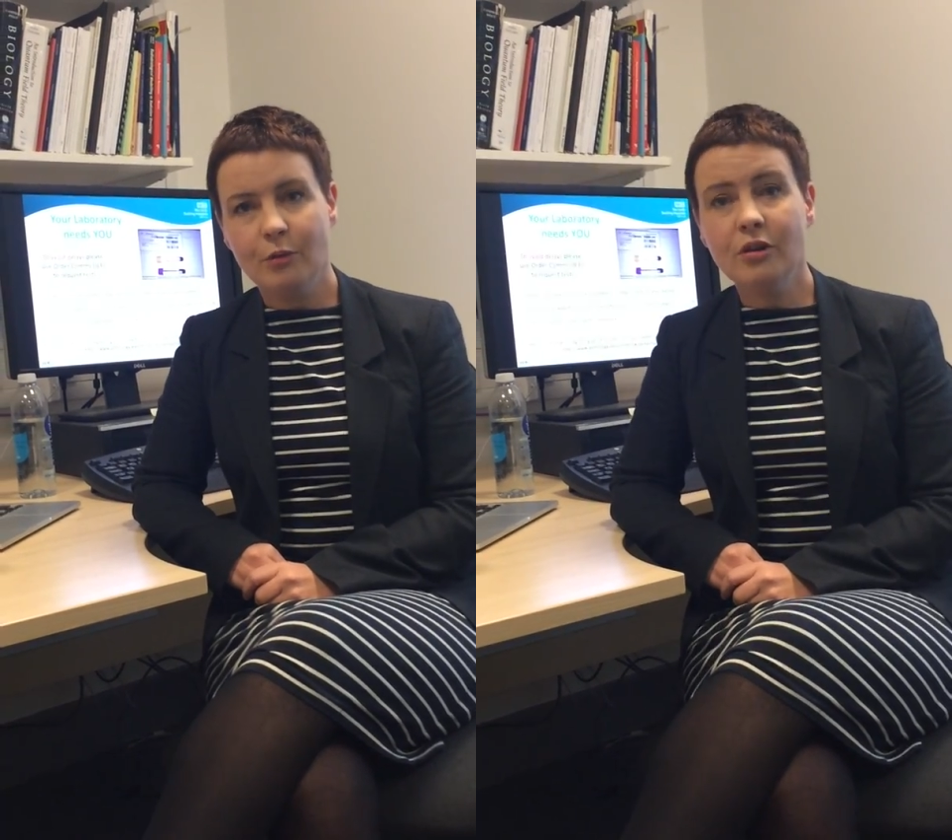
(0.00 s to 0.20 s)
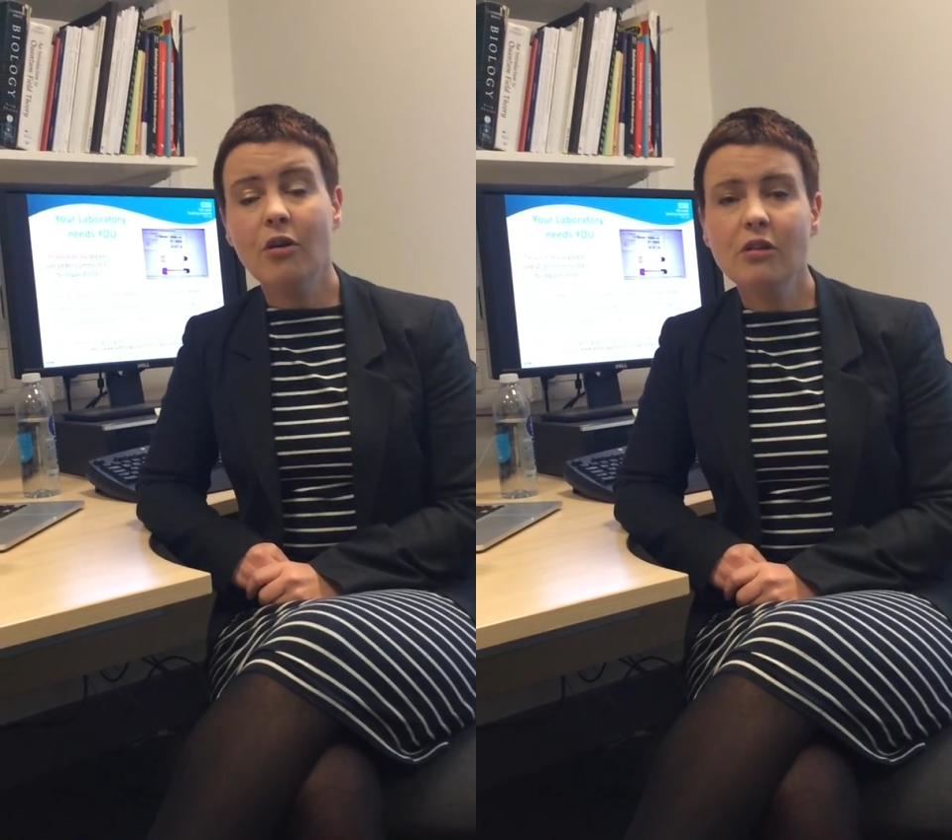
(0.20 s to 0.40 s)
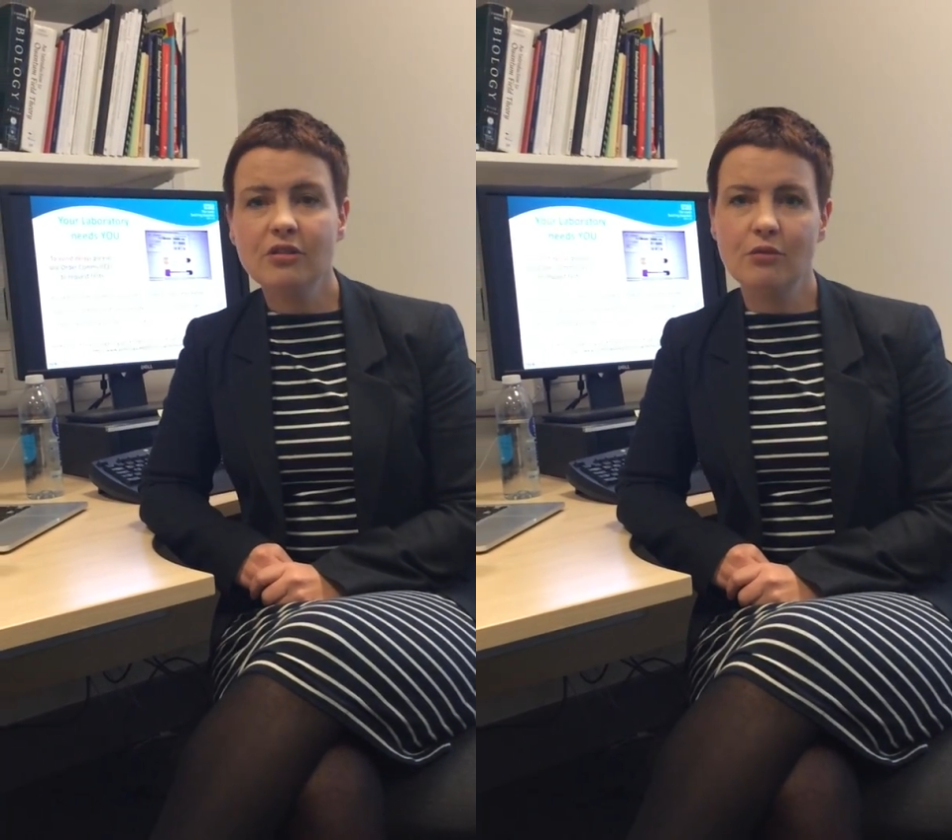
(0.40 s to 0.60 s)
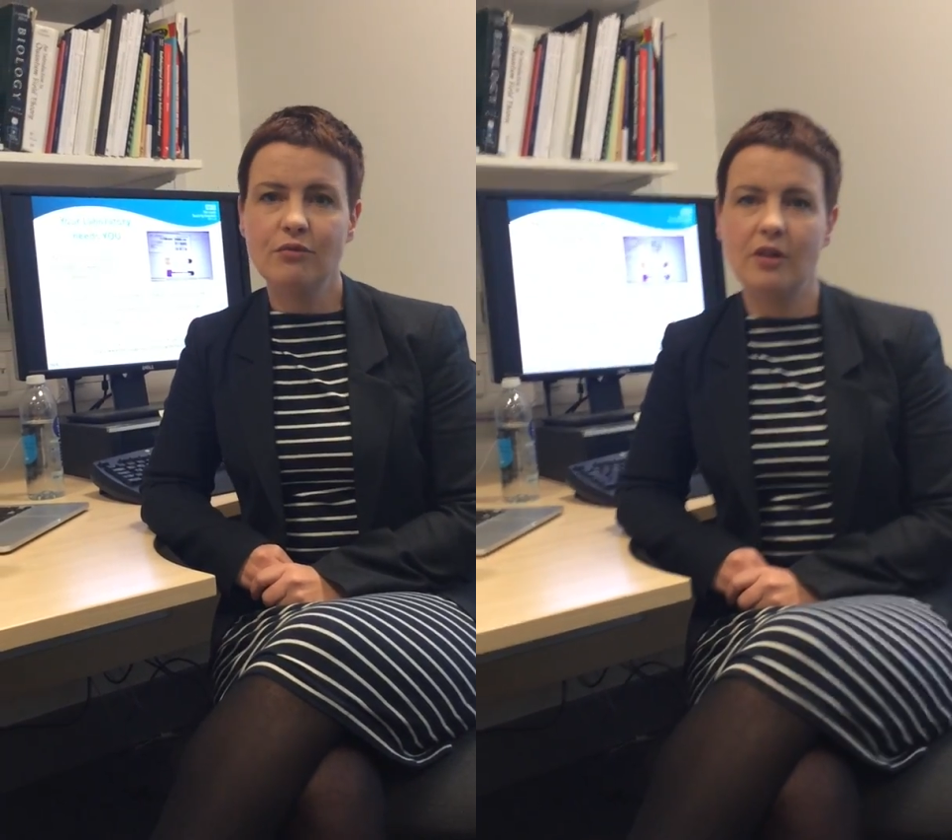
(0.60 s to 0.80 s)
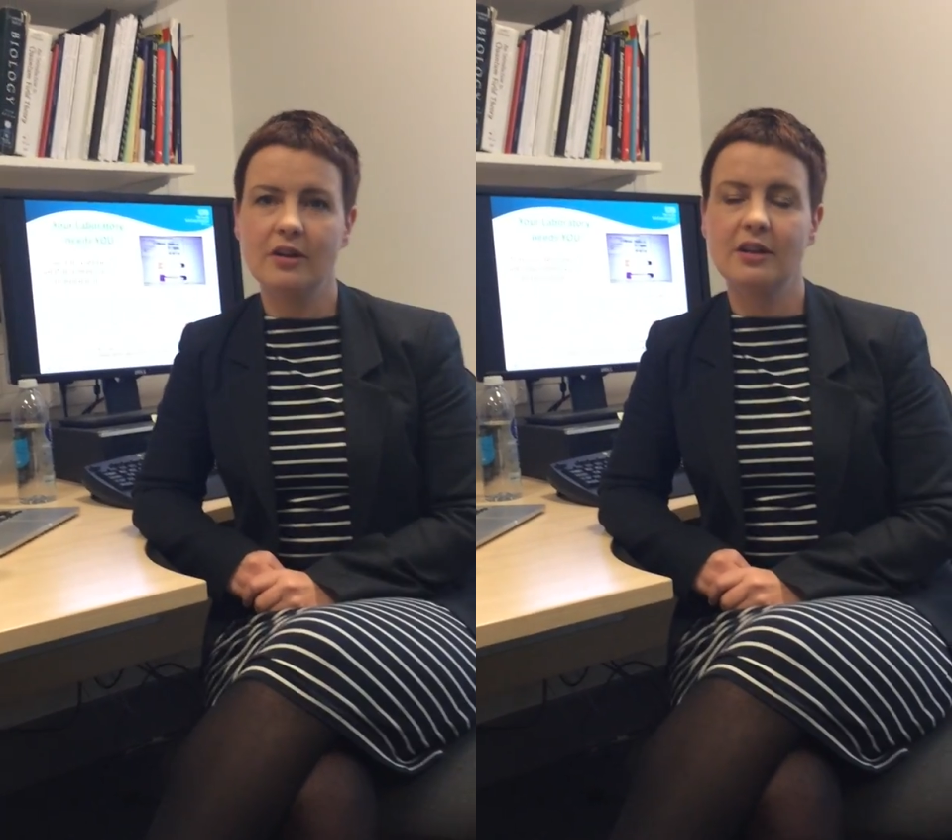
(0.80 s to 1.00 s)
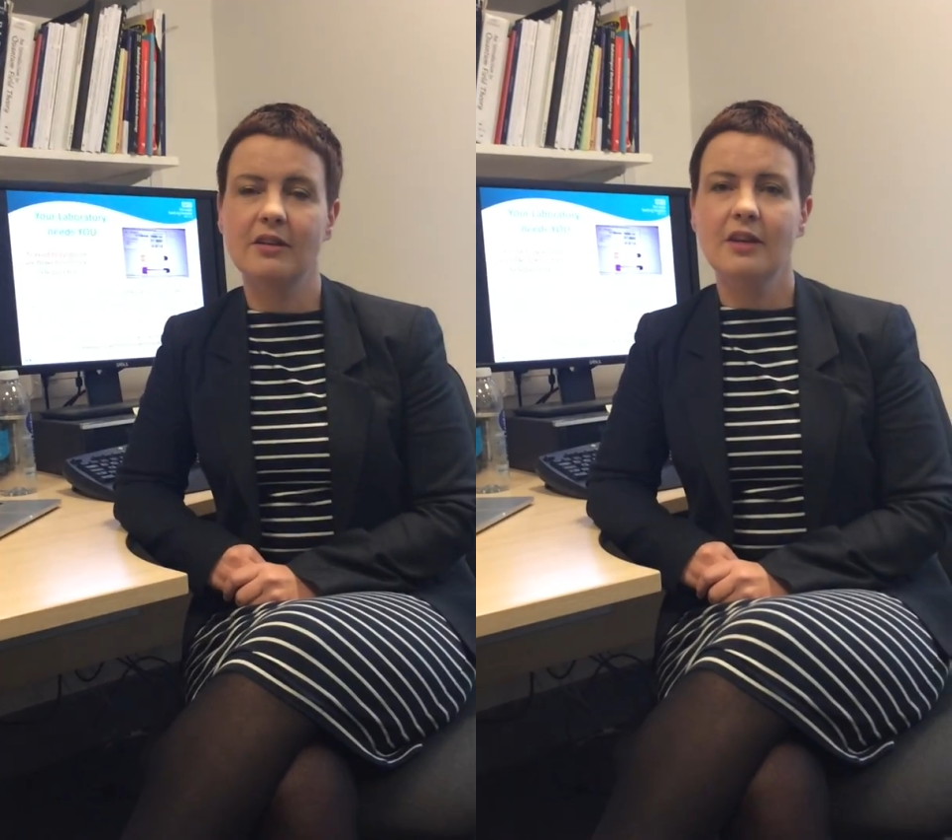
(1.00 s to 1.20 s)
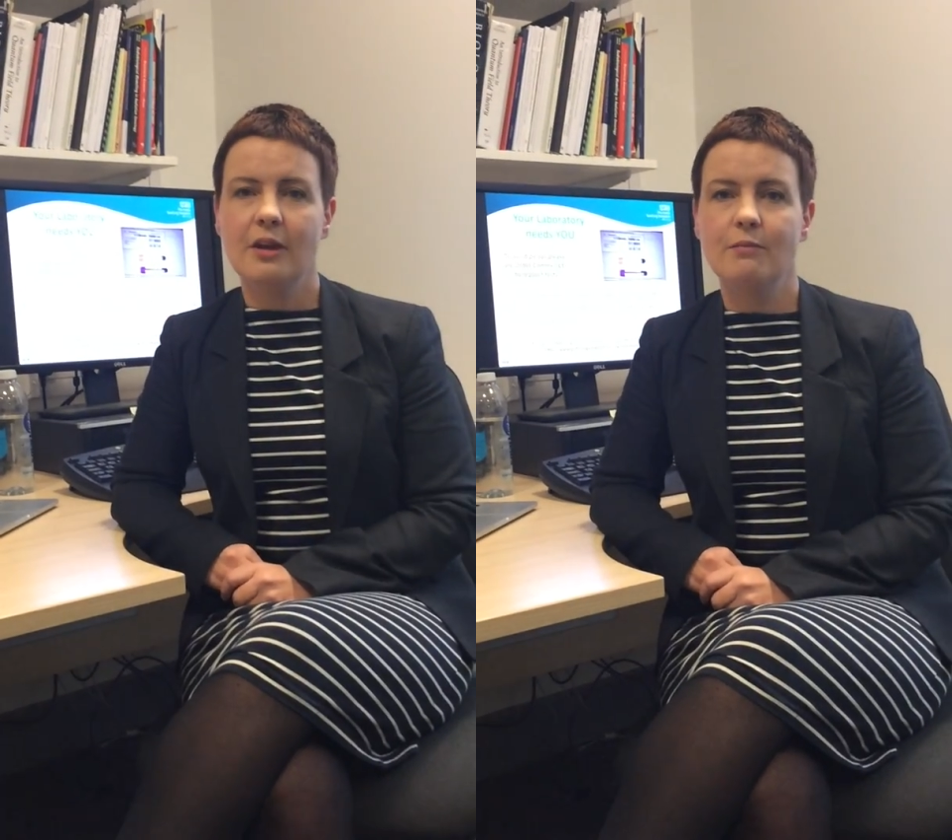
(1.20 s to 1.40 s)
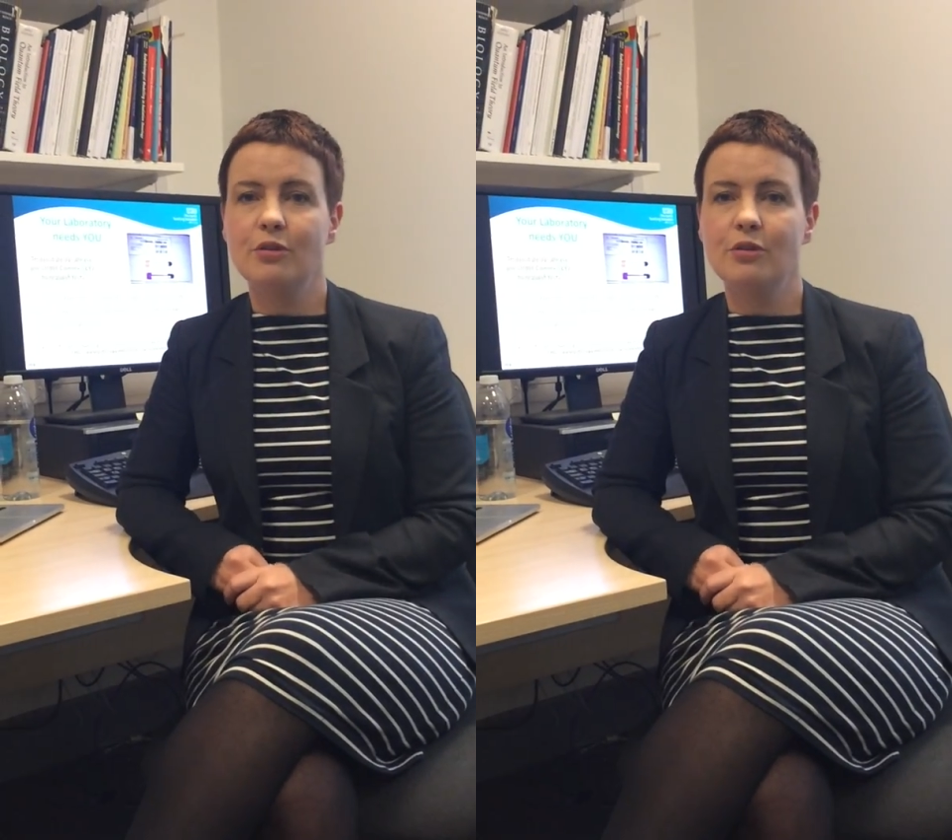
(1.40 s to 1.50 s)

we are also running